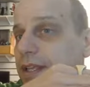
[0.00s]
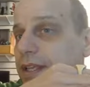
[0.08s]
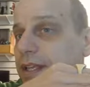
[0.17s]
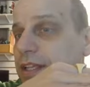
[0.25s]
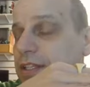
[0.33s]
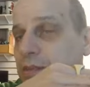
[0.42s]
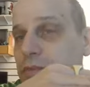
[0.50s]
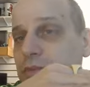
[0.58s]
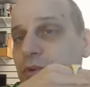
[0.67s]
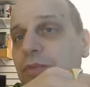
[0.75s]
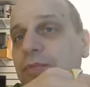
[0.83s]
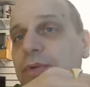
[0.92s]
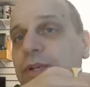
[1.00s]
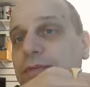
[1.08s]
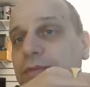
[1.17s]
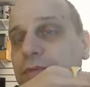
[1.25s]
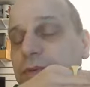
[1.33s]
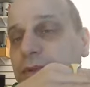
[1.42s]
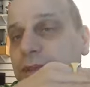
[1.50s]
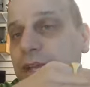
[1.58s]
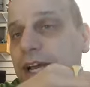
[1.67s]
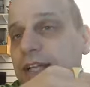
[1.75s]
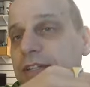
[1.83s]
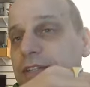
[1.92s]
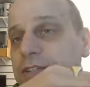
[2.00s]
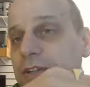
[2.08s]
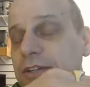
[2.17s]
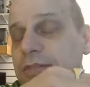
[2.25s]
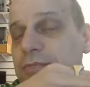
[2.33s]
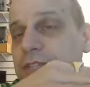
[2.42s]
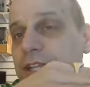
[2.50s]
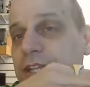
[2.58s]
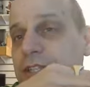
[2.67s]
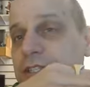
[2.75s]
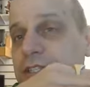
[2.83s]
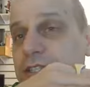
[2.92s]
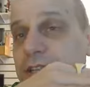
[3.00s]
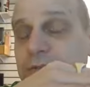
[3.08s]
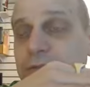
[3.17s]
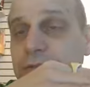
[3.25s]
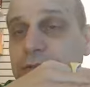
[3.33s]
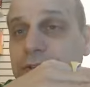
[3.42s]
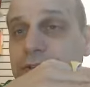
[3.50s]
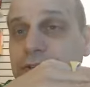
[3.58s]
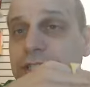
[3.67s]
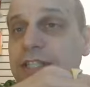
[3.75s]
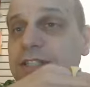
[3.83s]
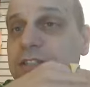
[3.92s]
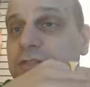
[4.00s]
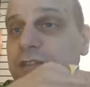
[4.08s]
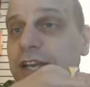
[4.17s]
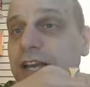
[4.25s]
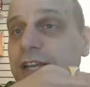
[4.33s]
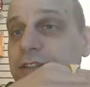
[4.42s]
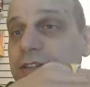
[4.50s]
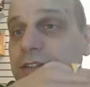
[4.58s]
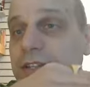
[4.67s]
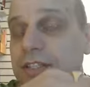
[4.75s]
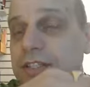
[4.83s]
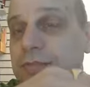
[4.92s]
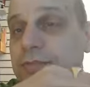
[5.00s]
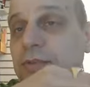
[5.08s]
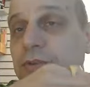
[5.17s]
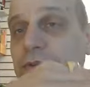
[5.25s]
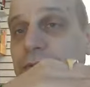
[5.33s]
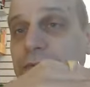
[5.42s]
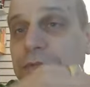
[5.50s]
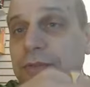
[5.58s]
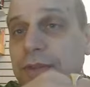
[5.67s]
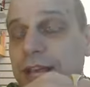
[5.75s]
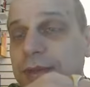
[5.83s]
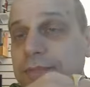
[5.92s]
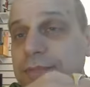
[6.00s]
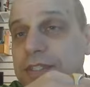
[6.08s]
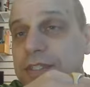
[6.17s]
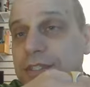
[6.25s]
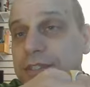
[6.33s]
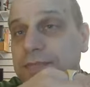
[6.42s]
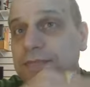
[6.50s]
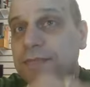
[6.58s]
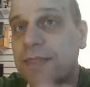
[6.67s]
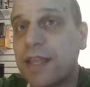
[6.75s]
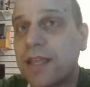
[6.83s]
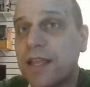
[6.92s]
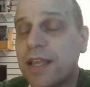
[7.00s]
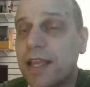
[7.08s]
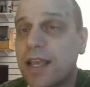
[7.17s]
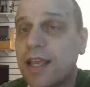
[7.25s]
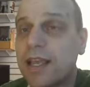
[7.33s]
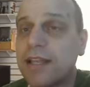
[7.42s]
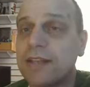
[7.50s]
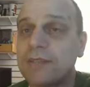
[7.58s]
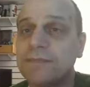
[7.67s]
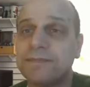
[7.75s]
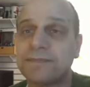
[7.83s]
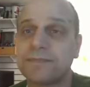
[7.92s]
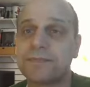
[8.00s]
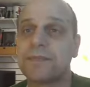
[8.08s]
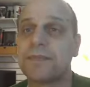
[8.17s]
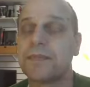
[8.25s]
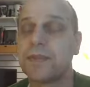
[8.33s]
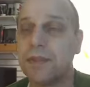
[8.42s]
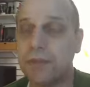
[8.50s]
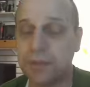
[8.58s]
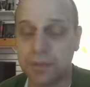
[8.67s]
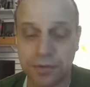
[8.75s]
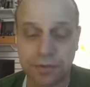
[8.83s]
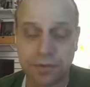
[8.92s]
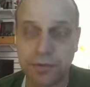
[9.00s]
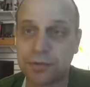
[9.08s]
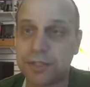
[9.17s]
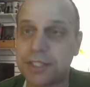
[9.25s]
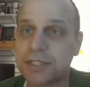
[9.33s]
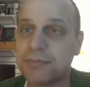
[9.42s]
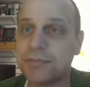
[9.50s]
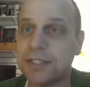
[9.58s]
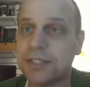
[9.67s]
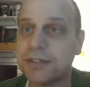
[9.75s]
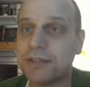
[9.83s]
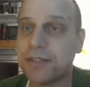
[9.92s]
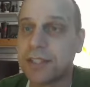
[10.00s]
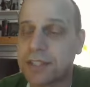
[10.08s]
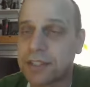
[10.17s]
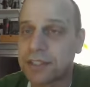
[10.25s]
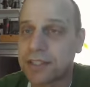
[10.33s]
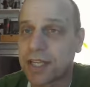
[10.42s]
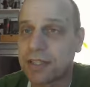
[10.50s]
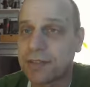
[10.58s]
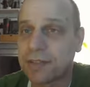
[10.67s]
is appropriate for that circumstances and for the needs of that customer or for that business. And the reason we do this is that